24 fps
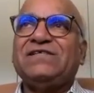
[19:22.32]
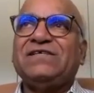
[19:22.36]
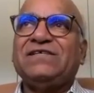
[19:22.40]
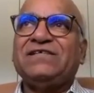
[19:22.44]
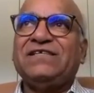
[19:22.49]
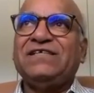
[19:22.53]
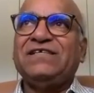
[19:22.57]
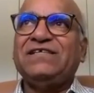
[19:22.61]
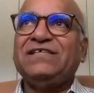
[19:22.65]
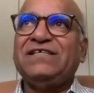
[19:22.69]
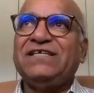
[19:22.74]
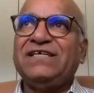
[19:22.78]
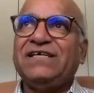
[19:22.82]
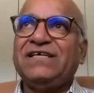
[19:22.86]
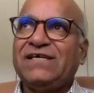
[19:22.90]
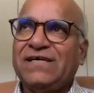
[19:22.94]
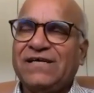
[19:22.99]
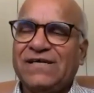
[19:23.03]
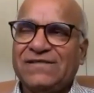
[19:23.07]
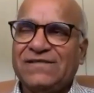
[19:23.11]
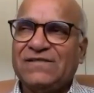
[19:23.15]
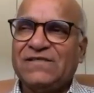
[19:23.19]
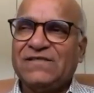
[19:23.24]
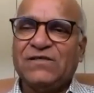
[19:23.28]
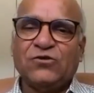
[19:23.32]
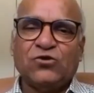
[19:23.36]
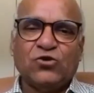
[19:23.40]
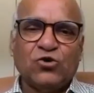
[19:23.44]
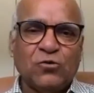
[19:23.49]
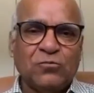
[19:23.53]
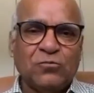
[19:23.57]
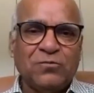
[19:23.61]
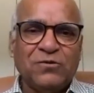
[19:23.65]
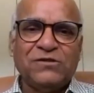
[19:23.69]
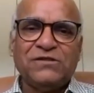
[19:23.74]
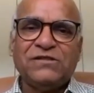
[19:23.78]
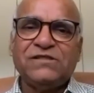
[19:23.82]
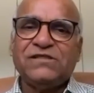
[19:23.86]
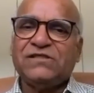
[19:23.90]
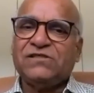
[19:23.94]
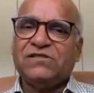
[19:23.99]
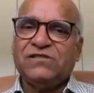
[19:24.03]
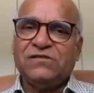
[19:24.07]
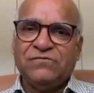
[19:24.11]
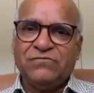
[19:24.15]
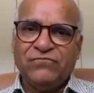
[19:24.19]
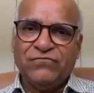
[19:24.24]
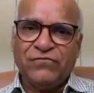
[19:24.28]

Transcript: that India has a robust